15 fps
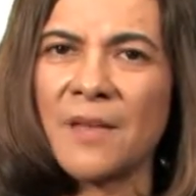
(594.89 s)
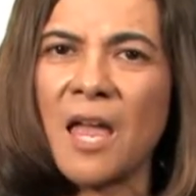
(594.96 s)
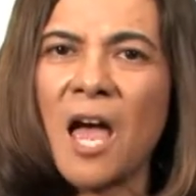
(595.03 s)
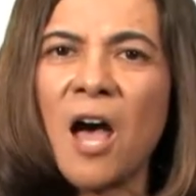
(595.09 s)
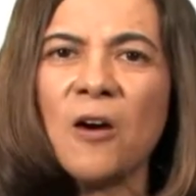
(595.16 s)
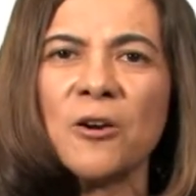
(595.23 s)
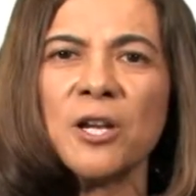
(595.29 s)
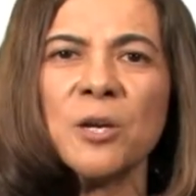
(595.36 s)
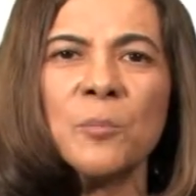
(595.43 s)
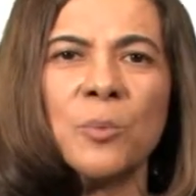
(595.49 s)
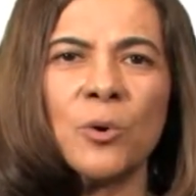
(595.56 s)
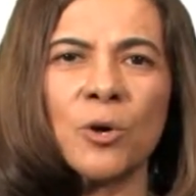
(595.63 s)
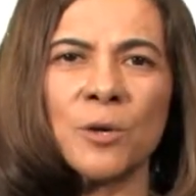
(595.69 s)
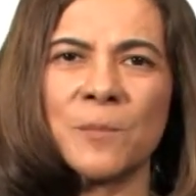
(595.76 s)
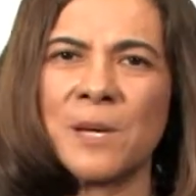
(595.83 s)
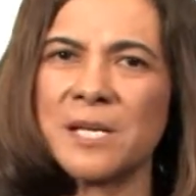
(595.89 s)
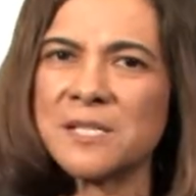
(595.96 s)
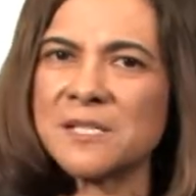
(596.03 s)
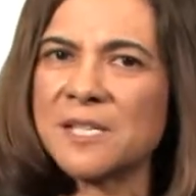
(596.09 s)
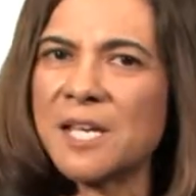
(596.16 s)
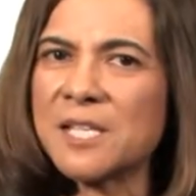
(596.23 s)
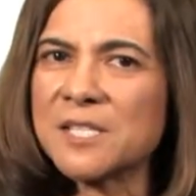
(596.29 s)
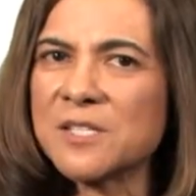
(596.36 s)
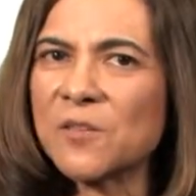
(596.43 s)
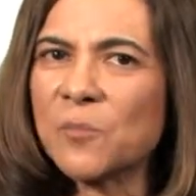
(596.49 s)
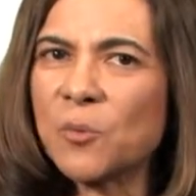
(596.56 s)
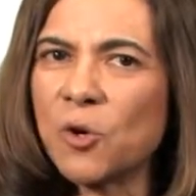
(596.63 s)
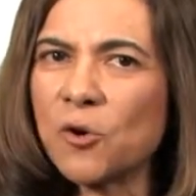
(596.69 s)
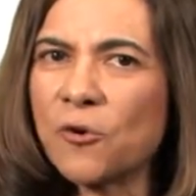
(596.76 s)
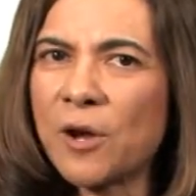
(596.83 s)
How can a board make sense of
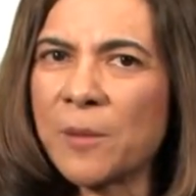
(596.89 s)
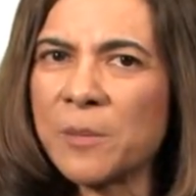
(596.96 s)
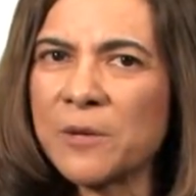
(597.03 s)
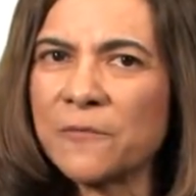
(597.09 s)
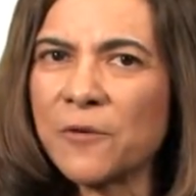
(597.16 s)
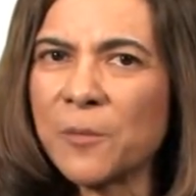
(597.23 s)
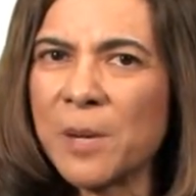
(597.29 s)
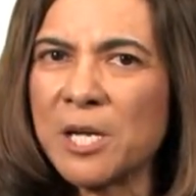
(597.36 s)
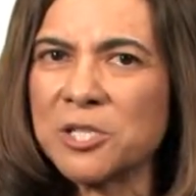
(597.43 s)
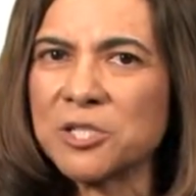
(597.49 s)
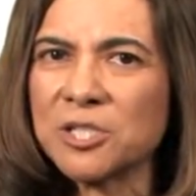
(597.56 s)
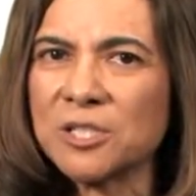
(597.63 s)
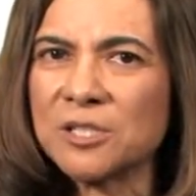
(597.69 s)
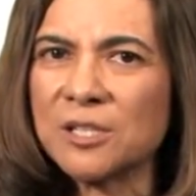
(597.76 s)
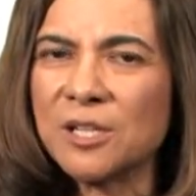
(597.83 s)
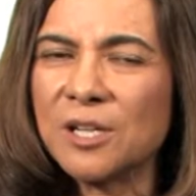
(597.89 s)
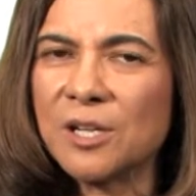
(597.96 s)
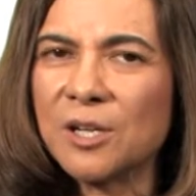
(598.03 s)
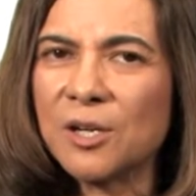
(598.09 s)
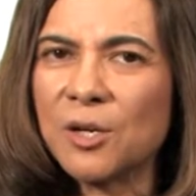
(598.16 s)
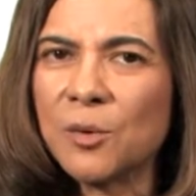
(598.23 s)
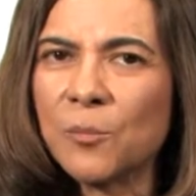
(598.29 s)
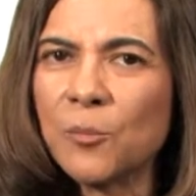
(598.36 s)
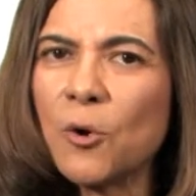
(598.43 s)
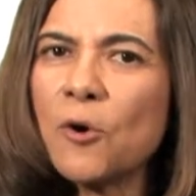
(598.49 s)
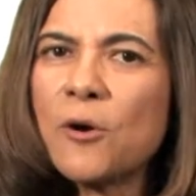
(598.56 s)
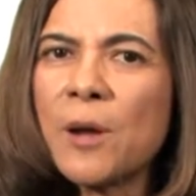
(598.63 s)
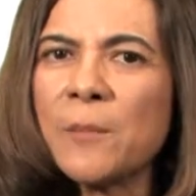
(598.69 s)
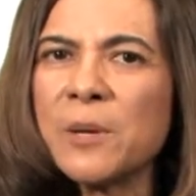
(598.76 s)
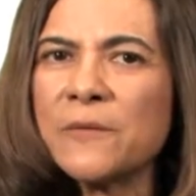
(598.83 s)
program information?
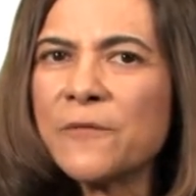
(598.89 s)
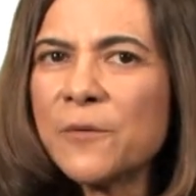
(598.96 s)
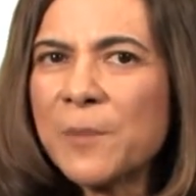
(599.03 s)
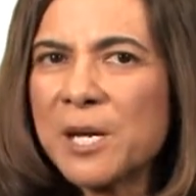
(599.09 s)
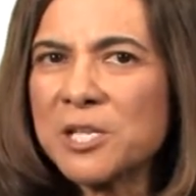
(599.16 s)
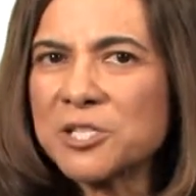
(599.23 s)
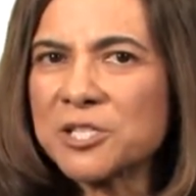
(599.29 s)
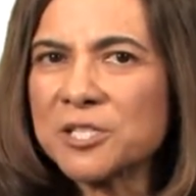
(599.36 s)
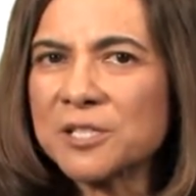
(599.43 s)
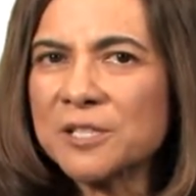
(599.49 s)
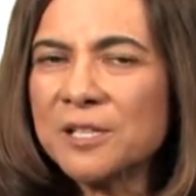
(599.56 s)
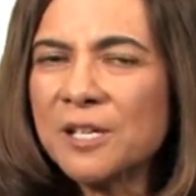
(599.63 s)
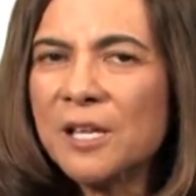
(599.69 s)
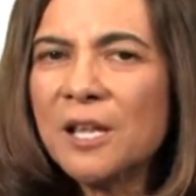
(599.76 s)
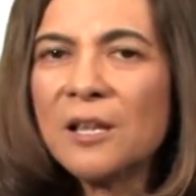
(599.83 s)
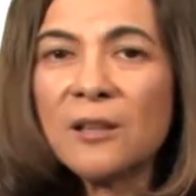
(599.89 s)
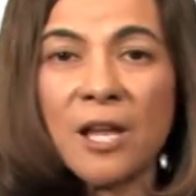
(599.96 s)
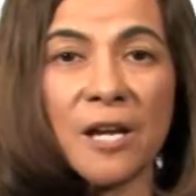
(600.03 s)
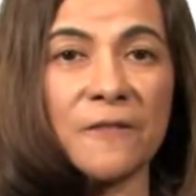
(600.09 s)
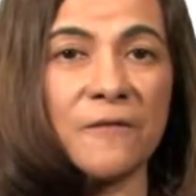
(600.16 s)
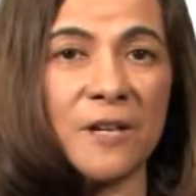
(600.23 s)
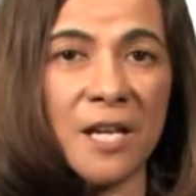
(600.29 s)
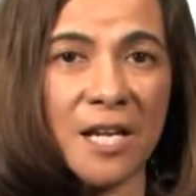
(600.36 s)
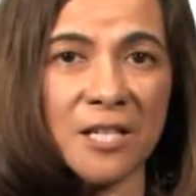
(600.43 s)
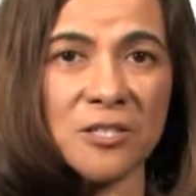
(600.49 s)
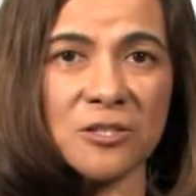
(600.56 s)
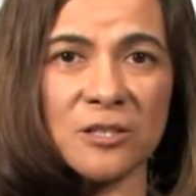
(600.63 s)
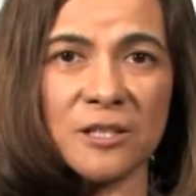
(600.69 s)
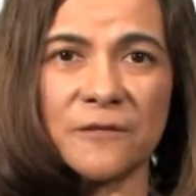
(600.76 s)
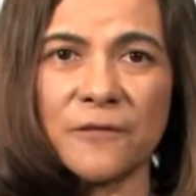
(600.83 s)
Program information, like
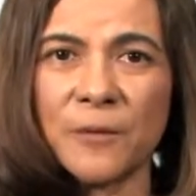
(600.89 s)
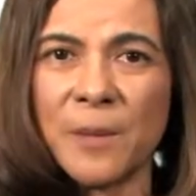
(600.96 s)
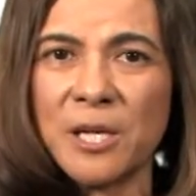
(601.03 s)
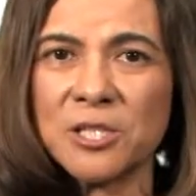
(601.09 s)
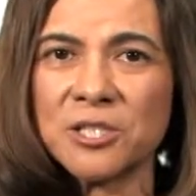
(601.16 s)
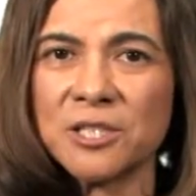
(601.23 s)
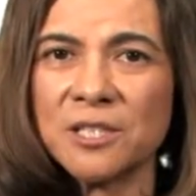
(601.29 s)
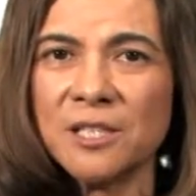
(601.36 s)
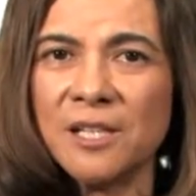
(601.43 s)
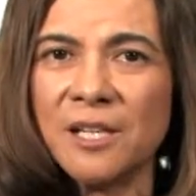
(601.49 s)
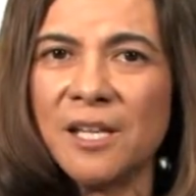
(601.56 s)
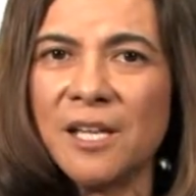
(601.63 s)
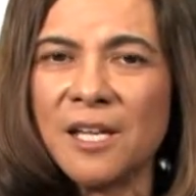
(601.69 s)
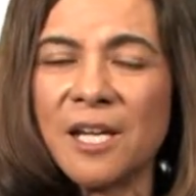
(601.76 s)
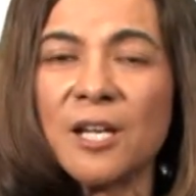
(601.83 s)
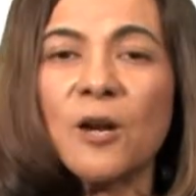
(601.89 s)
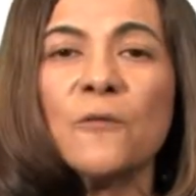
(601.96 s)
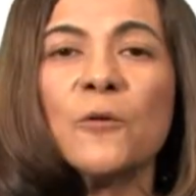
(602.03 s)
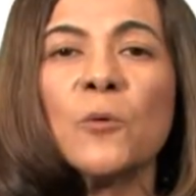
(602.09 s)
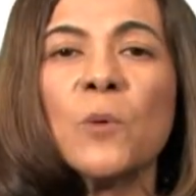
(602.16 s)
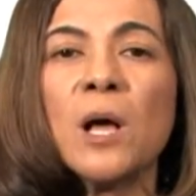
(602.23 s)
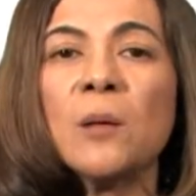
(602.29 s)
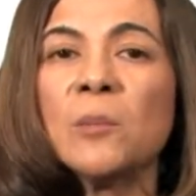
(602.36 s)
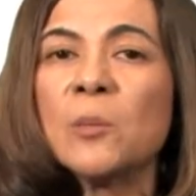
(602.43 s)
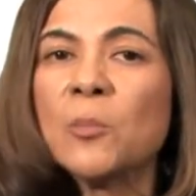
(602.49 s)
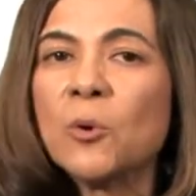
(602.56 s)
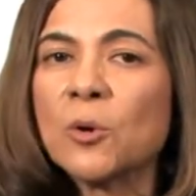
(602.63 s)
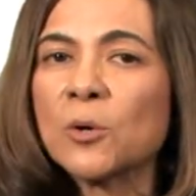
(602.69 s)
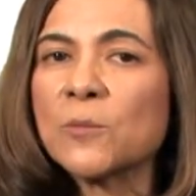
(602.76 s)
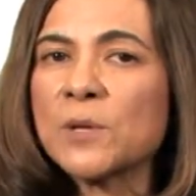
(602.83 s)
financial information, can overwhelm a
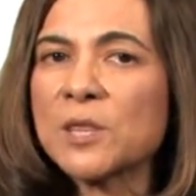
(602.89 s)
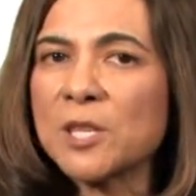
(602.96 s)
board with